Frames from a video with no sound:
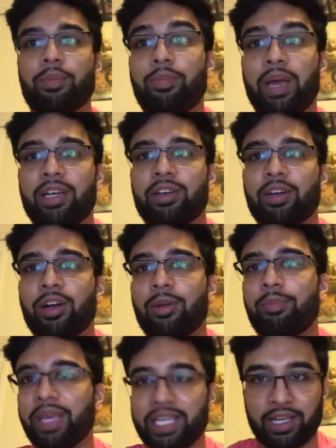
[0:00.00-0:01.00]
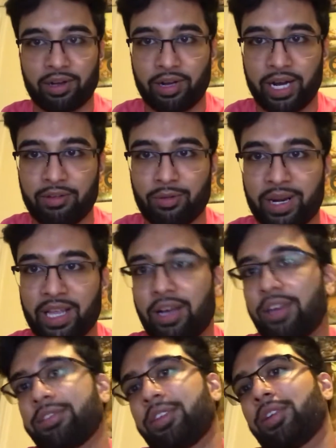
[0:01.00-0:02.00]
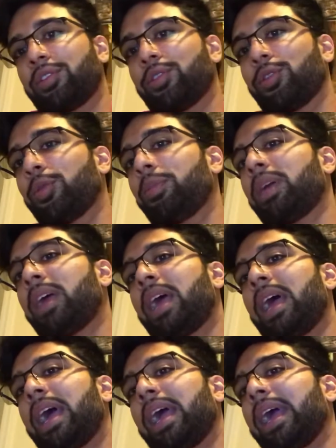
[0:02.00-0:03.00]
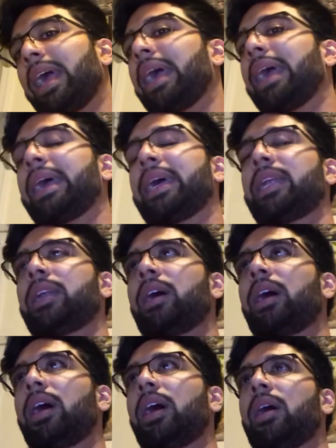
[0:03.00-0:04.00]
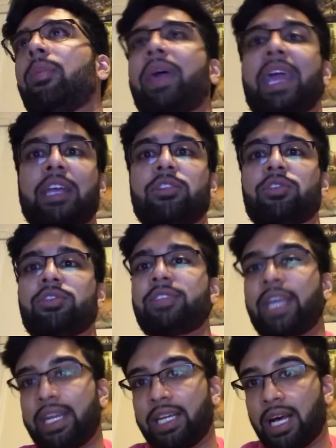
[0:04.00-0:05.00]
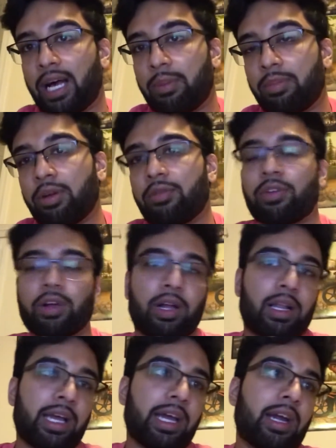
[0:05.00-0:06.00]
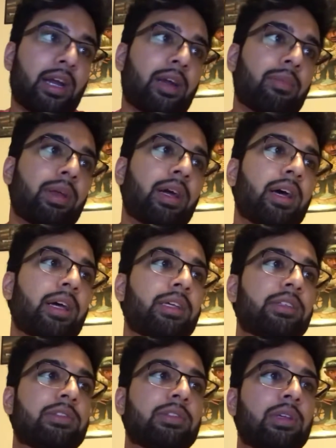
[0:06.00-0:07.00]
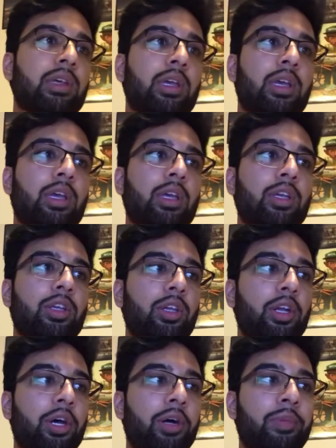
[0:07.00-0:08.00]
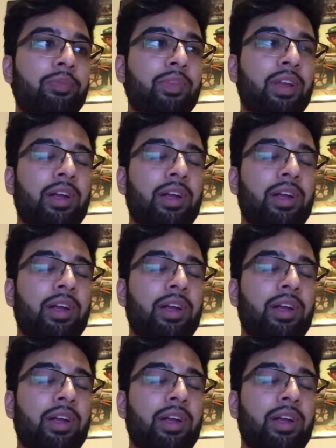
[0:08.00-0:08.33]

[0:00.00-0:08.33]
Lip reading: Bender picking on everybody else in the group, and Andrew standing up for Claire because you know